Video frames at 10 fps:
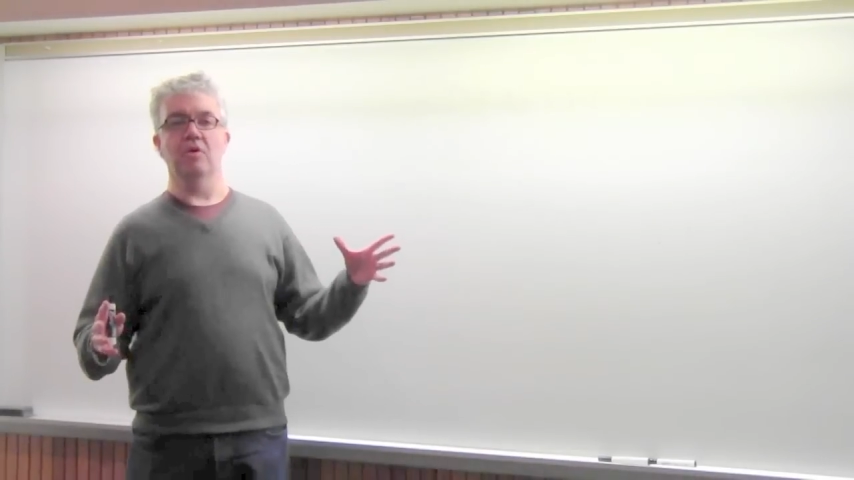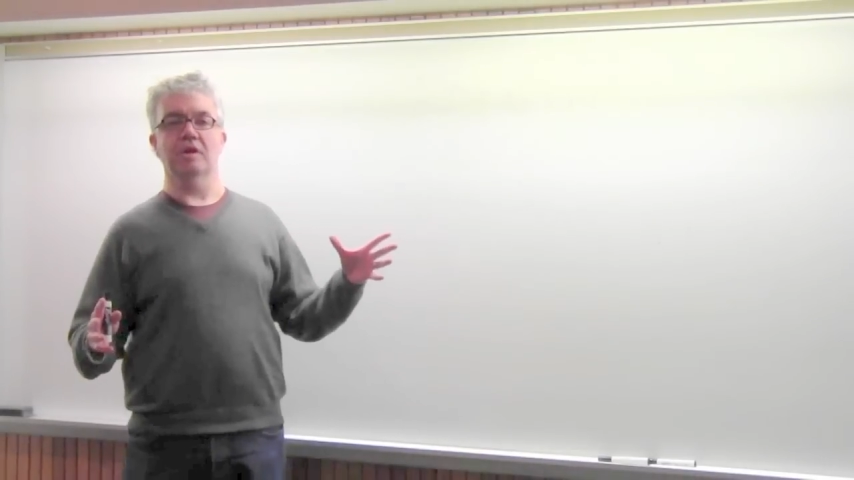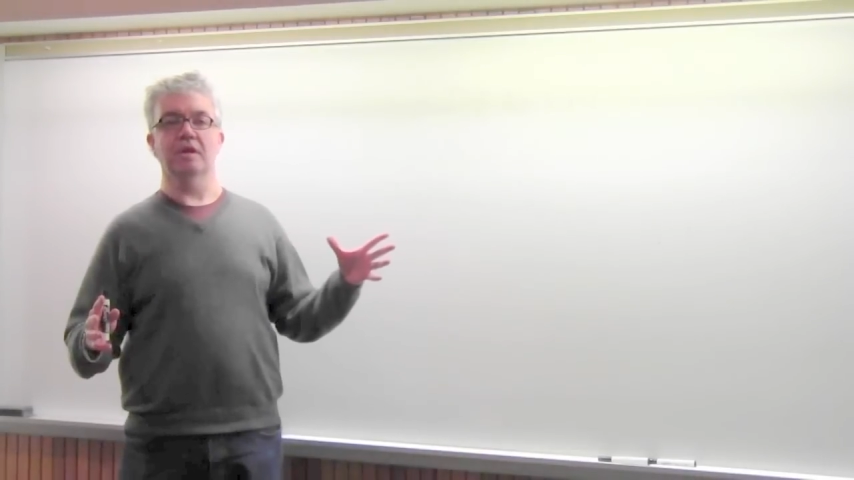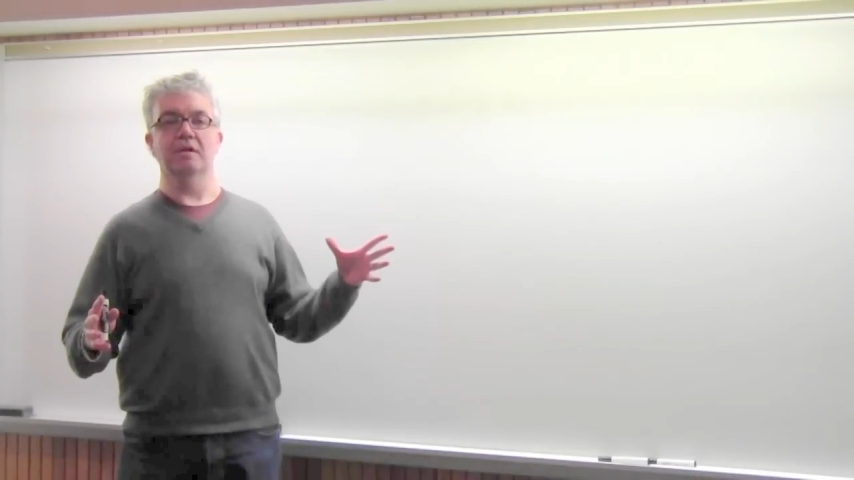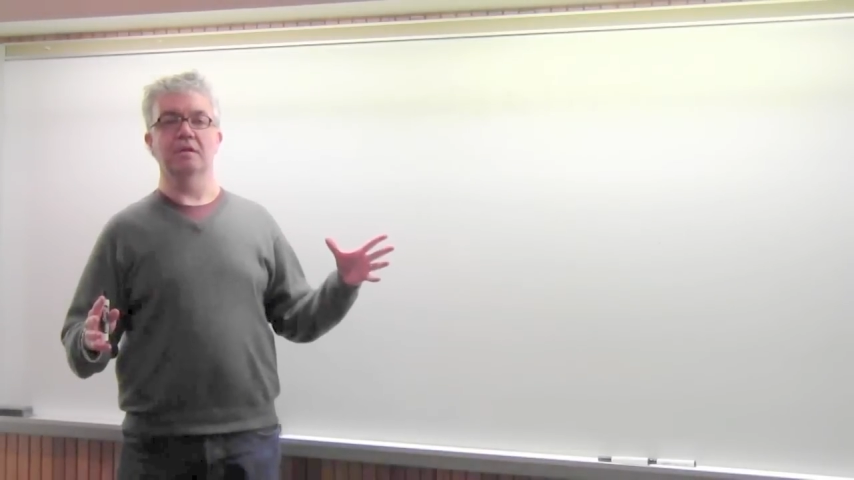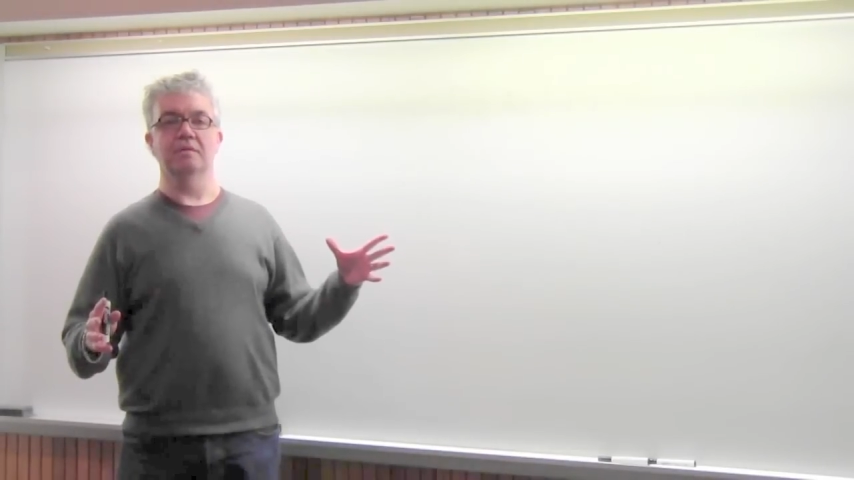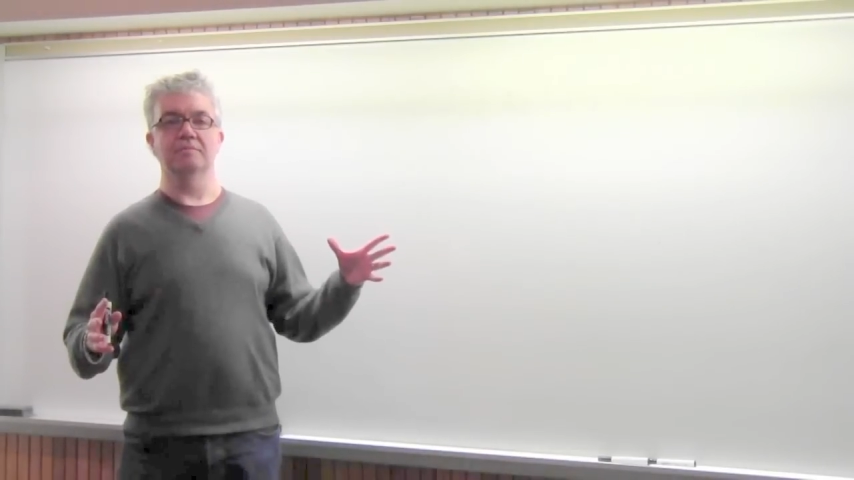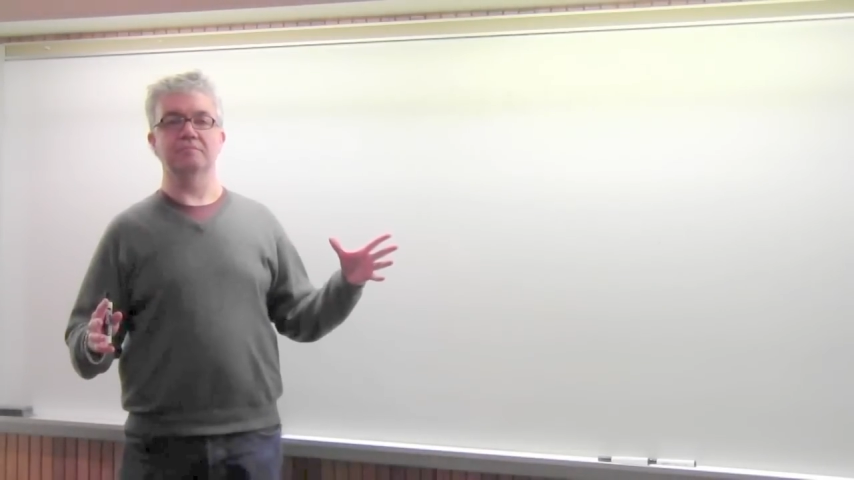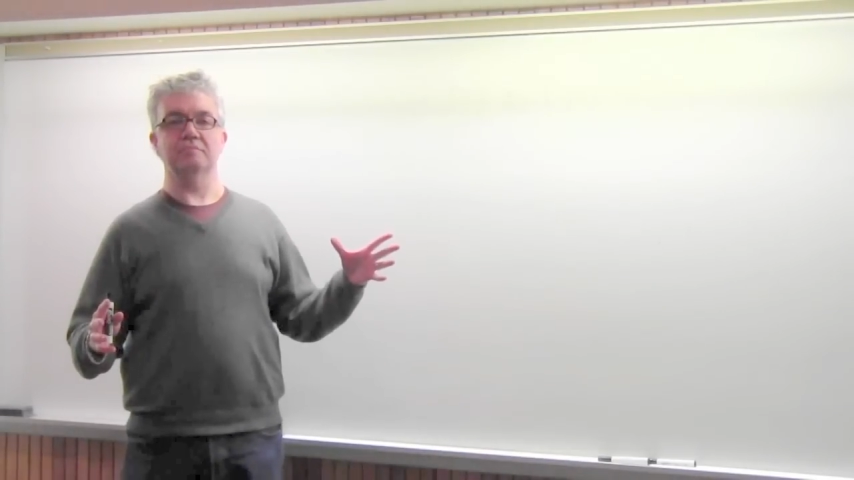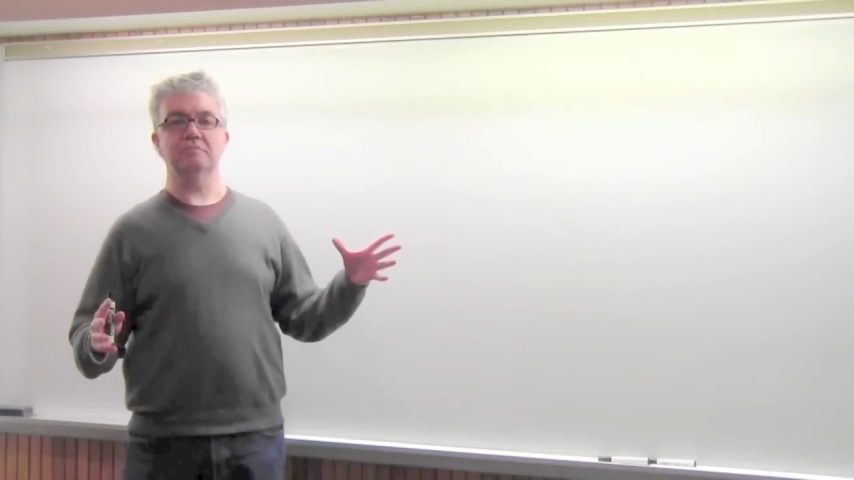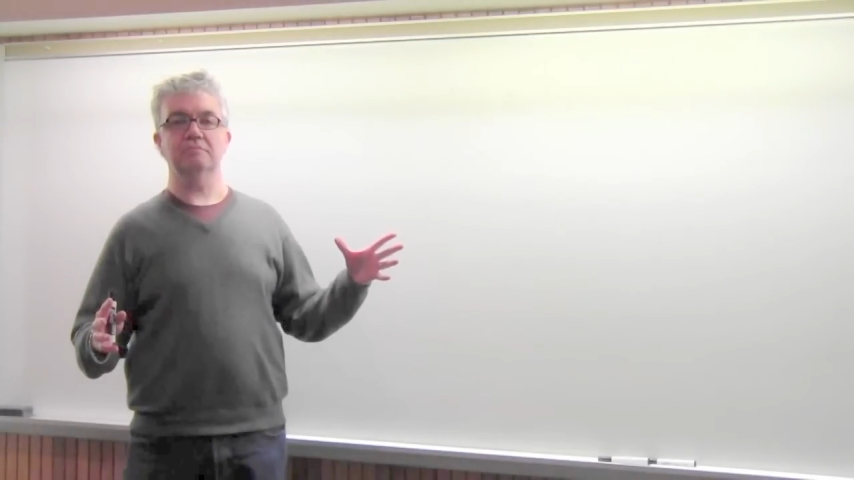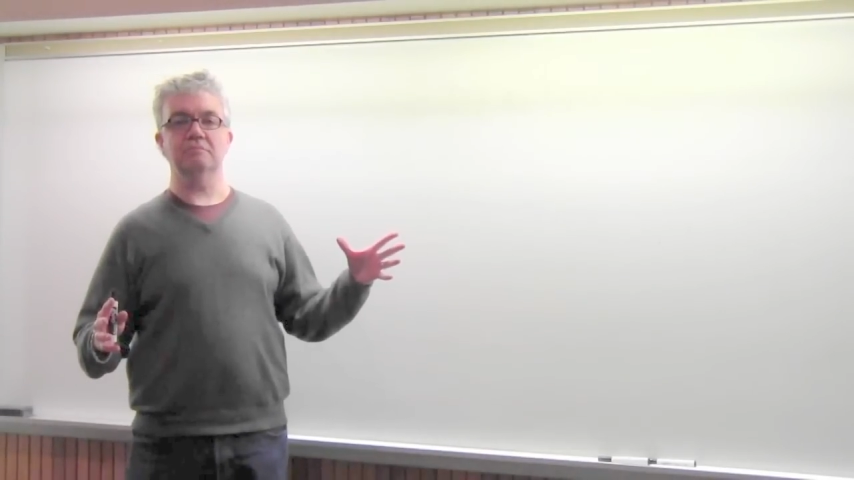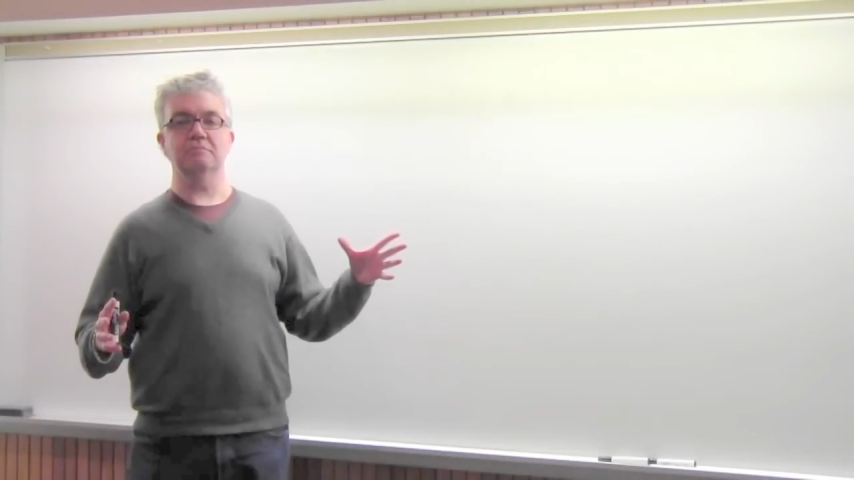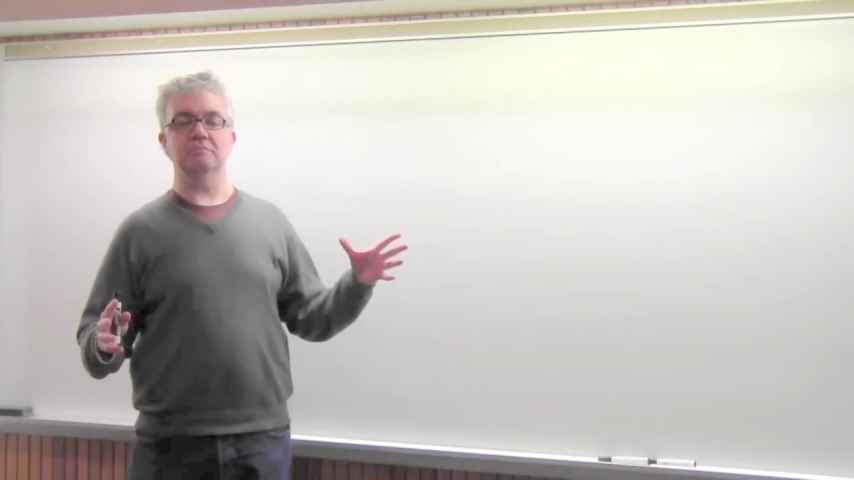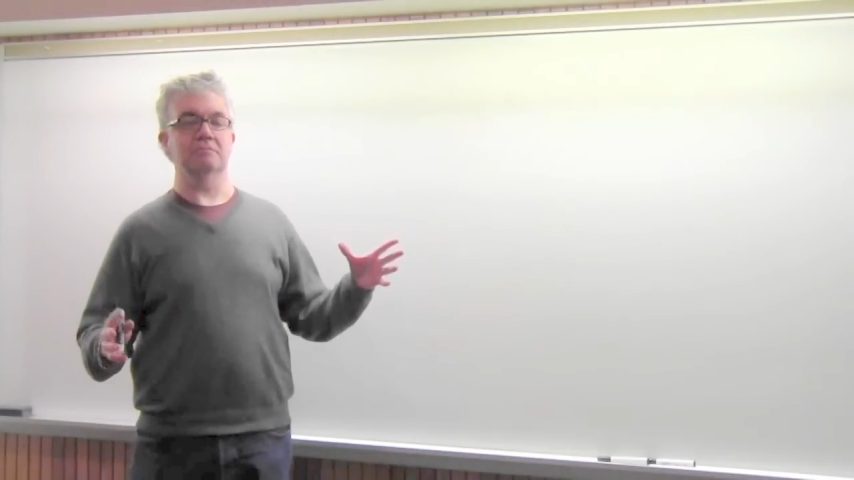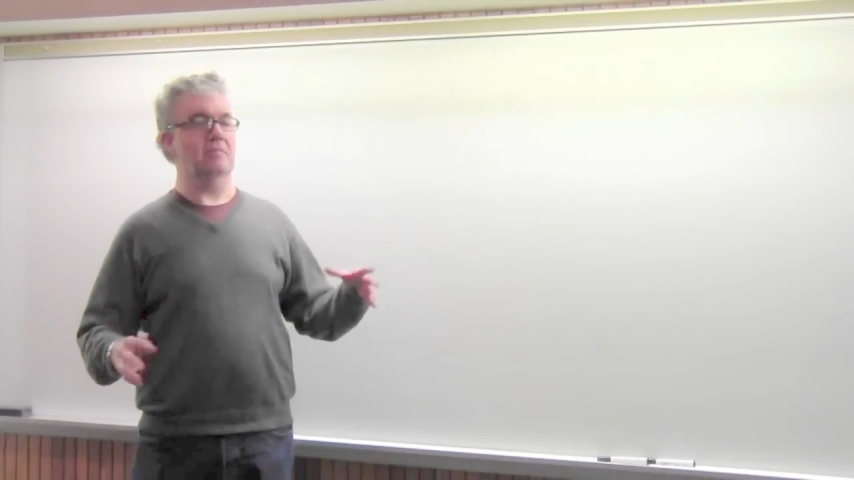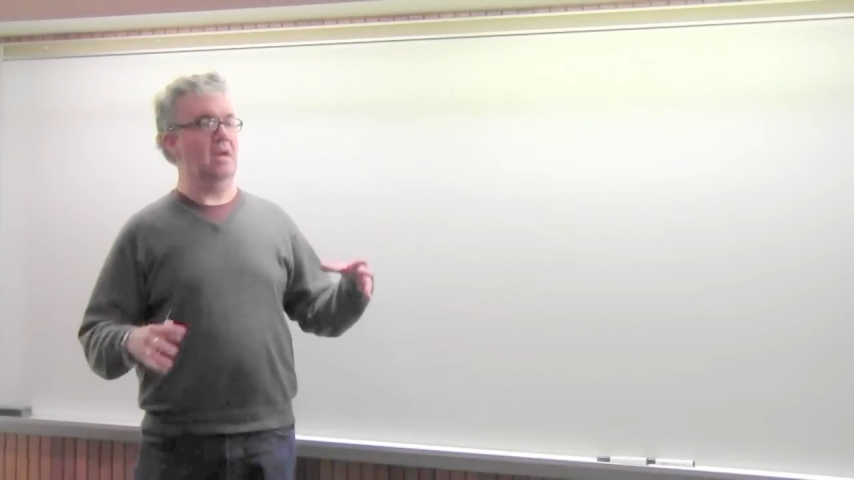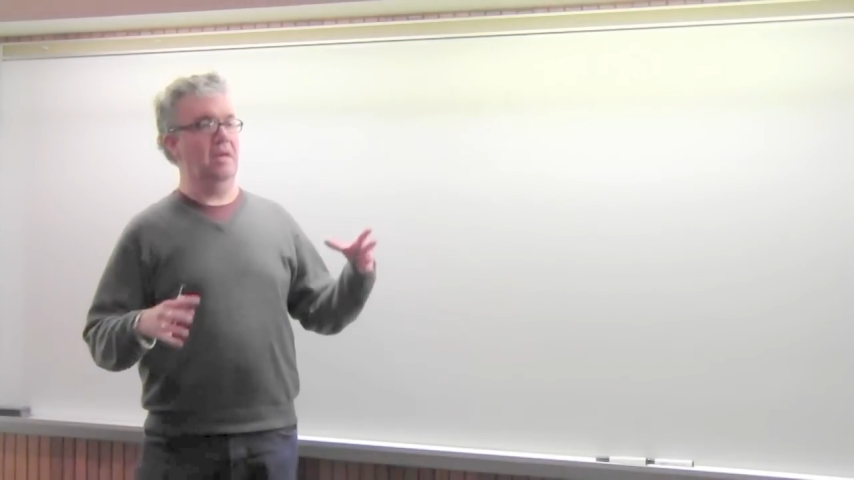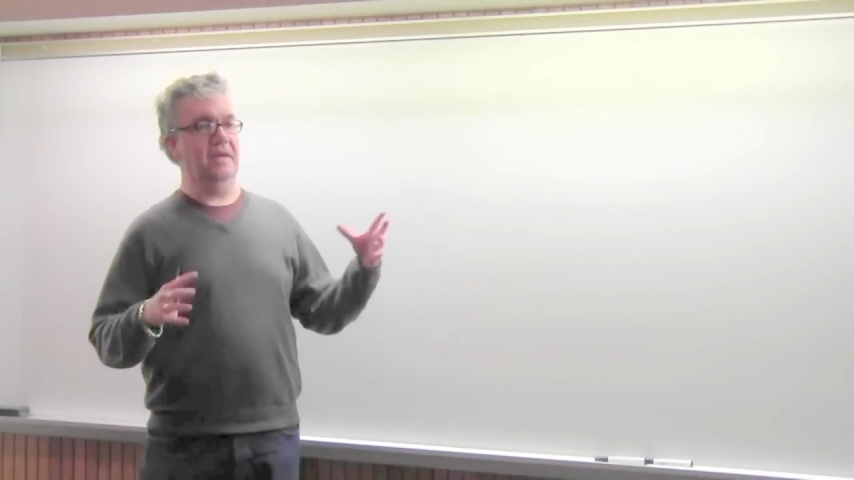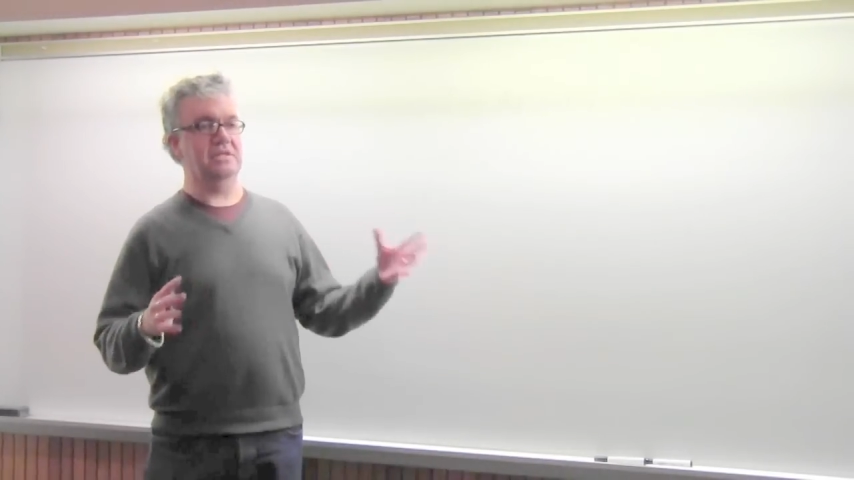Morgan.
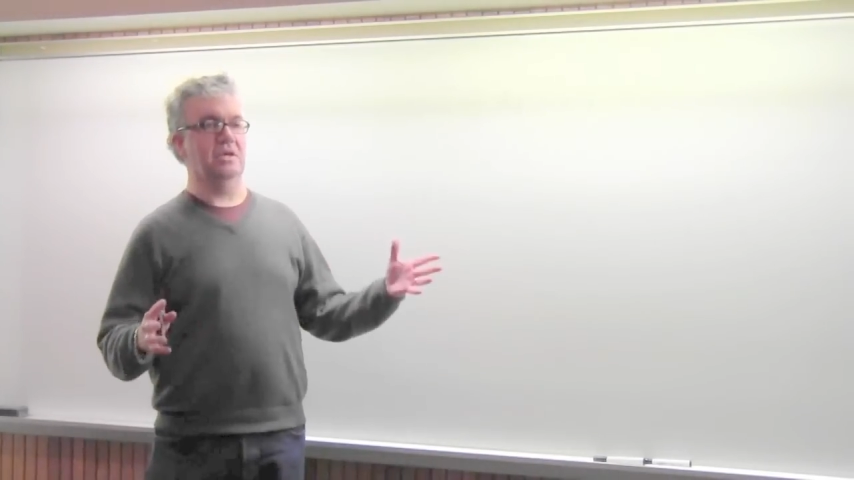And